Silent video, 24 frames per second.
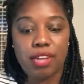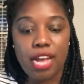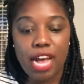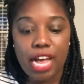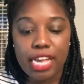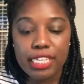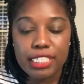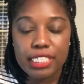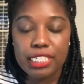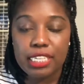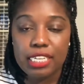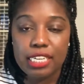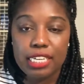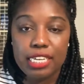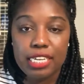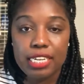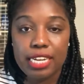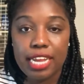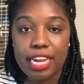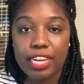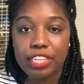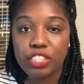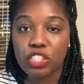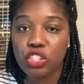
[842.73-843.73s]
constantly
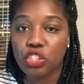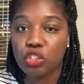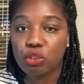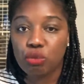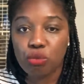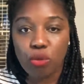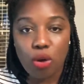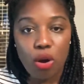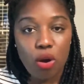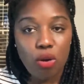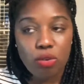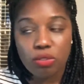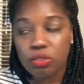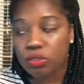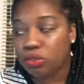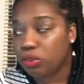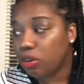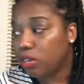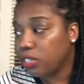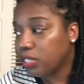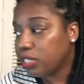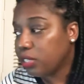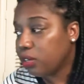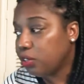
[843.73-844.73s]
like scroll through
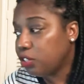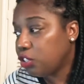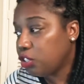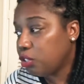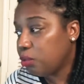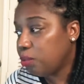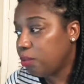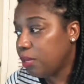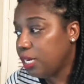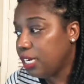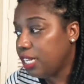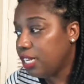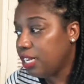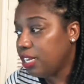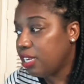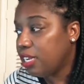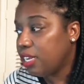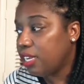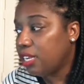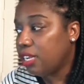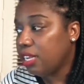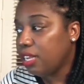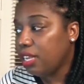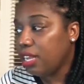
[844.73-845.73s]
on social
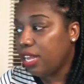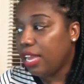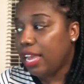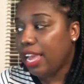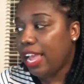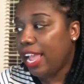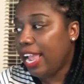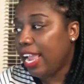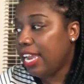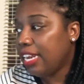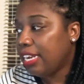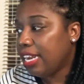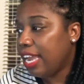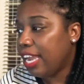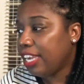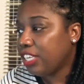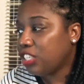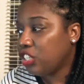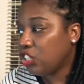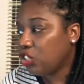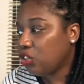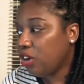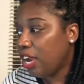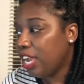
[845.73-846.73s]
media, and like
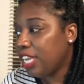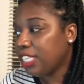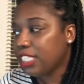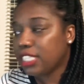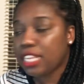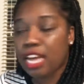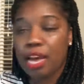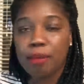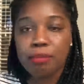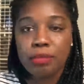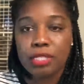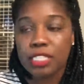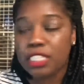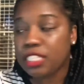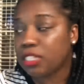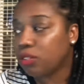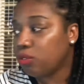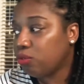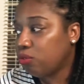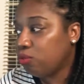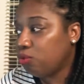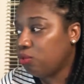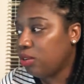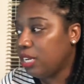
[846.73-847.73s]
stress. I'm just
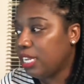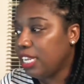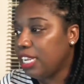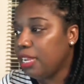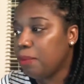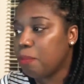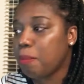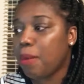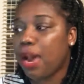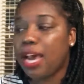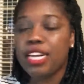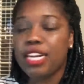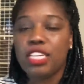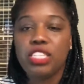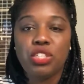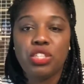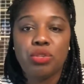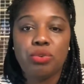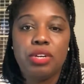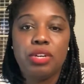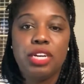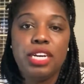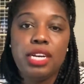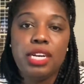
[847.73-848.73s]
really
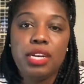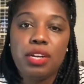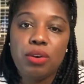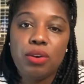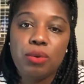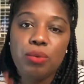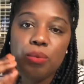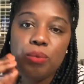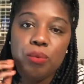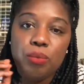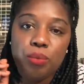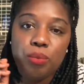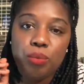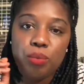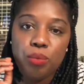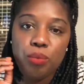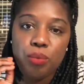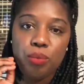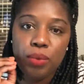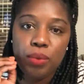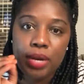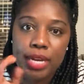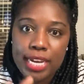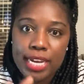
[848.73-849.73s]
monitoring
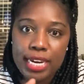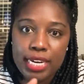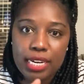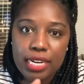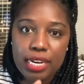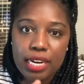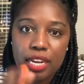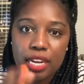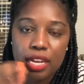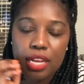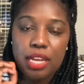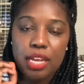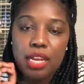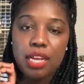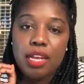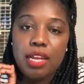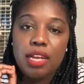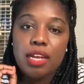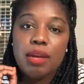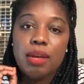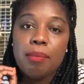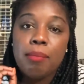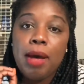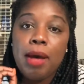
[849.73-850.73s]
what
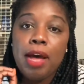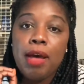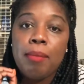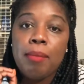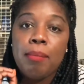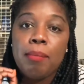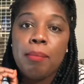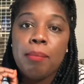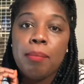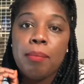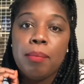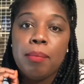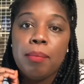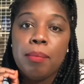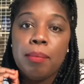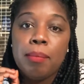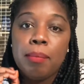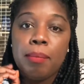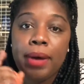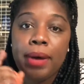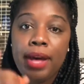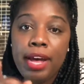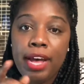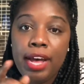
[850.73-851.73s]
my
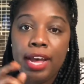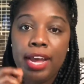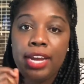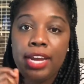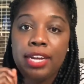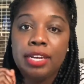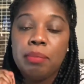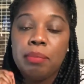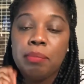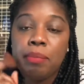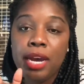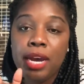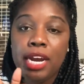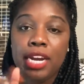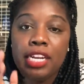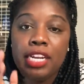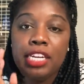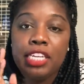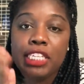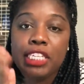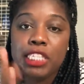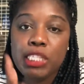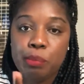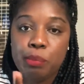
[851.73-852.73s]
mind,
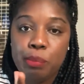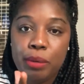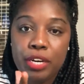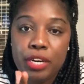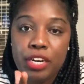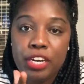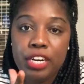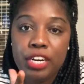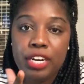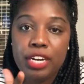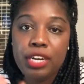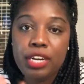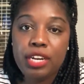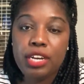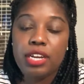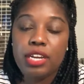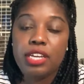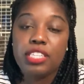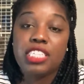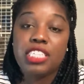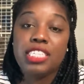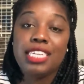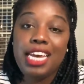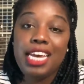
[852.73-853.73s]
body, and spirit
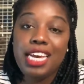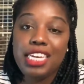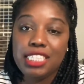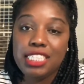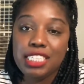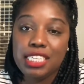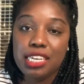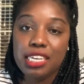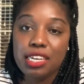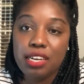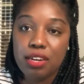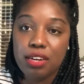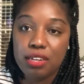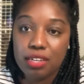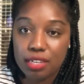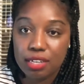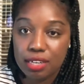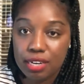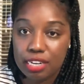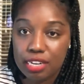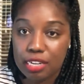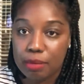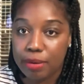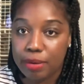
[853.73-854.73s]
takes in on a
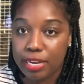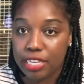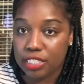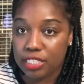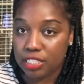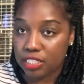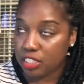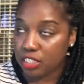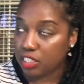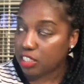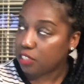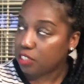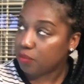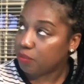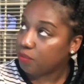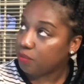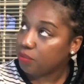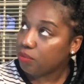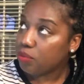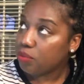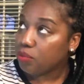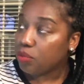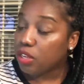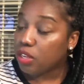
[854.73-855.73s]
daily basis.
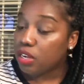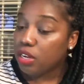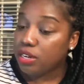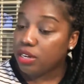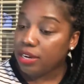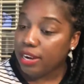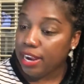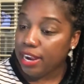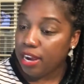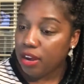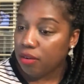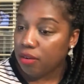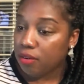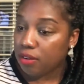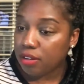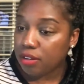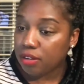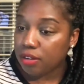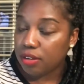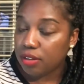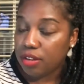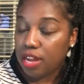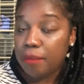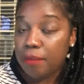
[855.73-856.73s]
Now,
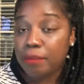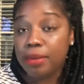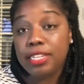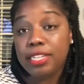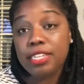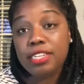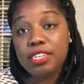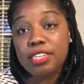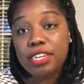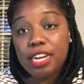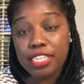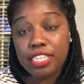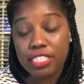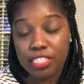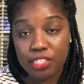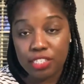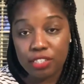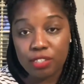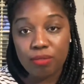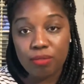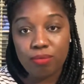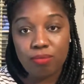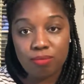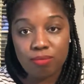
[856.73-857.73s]
I mean, clearly I
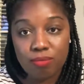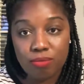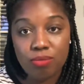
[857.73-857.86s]
still